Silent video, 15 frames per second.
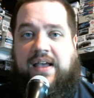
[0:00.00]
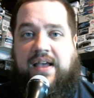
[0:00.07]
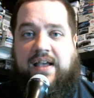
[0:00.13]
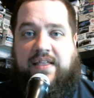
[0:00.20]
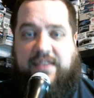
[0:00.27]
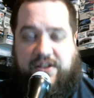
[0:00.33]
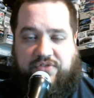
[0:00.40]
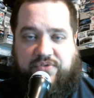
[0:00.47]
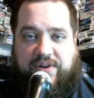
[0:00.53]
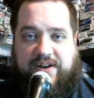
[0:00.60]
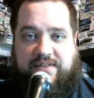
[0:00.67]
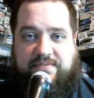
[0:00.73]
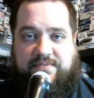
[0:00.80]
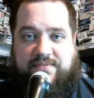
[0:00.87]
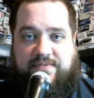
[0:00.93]
That's right,
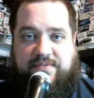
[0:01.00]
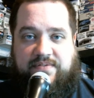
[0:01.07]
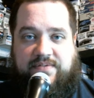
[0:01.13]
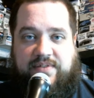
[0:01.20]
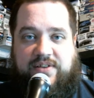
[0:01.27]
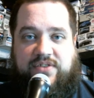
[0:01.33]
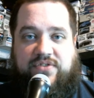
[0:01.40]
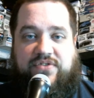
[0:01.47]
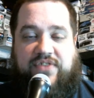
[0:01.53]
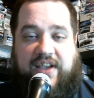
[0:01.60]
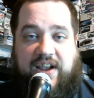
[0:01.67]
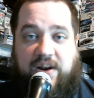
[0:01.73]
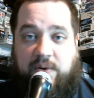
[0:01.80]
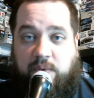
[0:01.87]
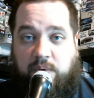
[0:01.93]

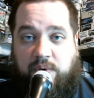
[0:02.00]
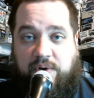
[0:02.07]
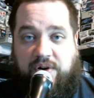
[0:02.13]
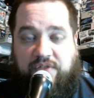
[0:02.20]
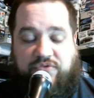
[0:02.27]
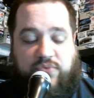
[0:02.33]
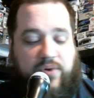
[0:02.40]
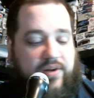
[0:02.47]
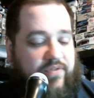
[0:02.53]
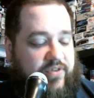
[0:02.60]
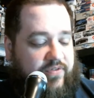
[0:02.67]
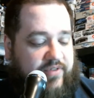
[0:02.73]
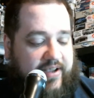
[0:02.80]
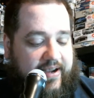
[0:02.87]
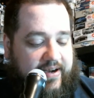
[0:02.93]
second quarter of
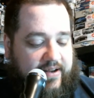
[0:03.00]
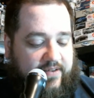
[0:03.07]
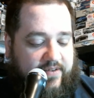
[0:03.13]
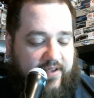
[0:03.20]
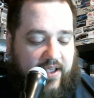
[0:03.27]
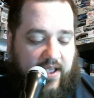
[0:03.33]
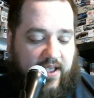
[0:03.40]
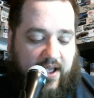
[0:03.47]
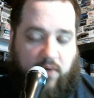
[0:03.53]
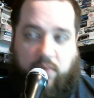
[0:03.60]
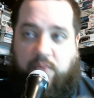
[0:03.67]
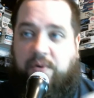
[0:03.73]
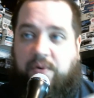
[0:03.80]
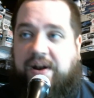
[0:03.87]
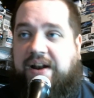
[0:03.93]
2015 is
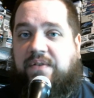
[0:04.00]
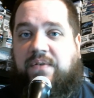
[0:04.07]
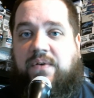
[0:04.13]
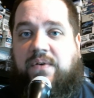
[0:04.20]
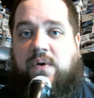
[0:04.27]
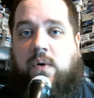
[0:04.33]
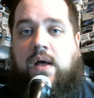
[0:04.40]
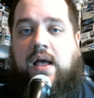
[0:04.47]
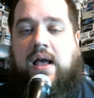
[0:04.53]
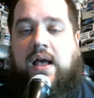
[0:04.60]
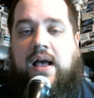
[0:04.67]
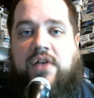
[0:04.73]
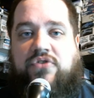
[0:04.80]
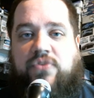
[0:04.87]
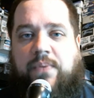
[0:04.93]
ready to roll.
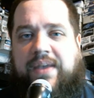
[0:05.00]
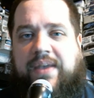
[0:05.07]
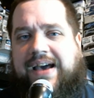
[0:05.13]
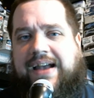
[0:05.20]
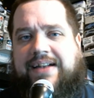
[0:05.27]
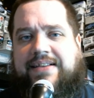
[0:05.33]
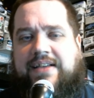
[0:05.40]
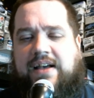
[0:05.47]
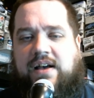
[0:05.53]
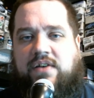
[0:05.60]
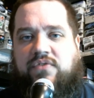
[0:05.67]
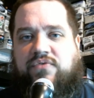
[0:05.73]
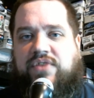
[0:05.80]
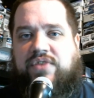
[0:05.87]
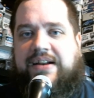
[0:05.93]
So we got a
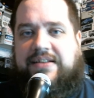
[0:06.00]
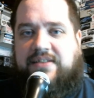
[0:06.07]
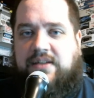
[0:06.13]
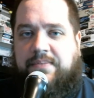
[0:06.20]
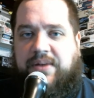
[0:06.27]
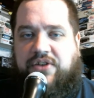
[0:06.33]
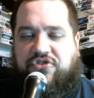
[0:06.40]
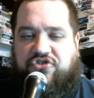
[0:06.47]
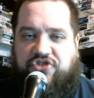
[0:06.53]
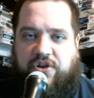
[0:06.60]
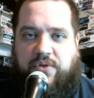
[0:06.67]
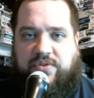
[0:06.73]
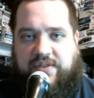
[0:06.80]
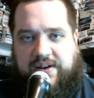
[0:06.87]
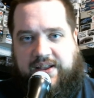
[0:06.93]
very limited
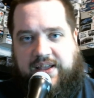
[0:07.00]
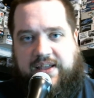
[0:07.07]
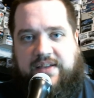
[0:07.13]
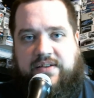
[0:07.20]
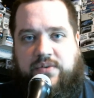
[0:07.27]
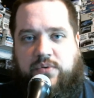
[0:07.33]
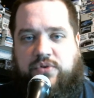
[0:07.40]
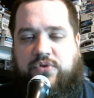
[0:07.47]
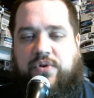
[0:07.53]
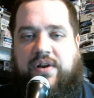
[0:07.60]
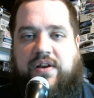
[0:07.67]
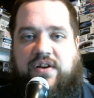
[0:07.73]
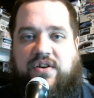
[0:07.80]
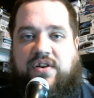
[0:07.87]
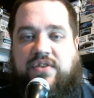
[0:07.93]
show today. We're
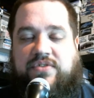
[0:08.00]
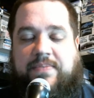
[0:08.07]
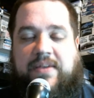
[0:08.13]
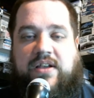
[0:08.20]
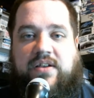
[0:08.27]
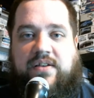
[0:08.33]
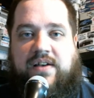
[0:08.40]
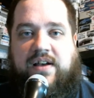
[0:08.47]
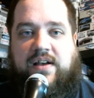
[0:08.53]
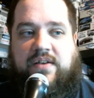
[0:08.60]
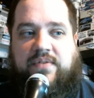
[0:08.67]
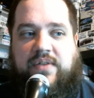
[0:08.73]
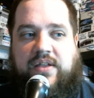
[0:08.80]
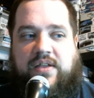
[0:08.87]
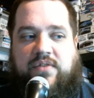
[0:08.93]
doing something
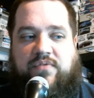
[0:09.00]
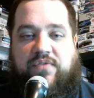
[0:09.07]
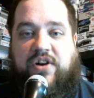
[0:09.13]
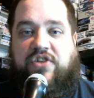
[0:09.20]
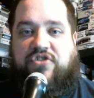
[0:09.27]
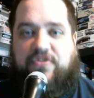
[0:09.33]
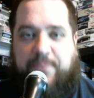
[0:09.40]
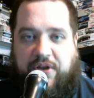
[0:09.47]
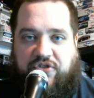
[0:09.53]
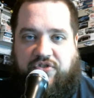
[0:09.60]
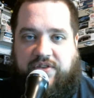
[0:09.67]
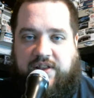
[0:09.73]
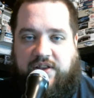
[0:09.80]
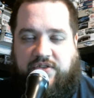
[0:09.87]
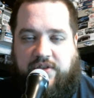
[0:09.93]
very special
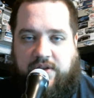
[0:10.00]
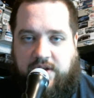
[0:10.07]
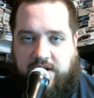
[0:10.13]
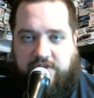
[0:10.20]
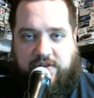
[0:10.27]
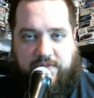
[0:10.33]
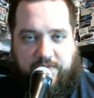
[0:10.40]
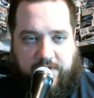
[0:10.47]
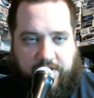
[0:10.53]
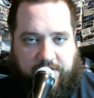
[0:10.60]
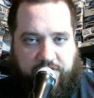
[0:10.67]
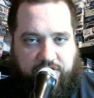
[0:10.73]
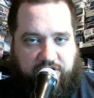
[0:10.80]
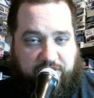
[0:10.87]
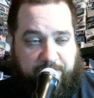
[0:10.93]
today. It's a very
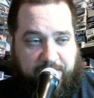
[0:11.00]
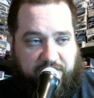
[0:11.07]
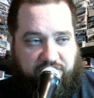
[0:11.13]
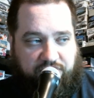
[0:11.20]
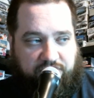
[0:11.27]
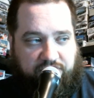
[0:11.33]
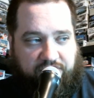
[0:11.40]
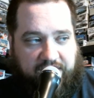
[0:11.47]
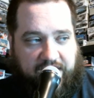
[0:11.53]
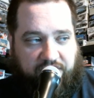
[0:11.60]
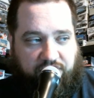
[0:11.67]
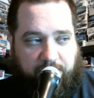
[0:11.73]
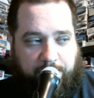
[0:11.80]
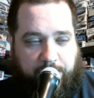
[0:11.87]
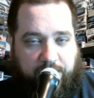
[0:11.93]
special Stash
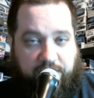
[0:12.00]
Report.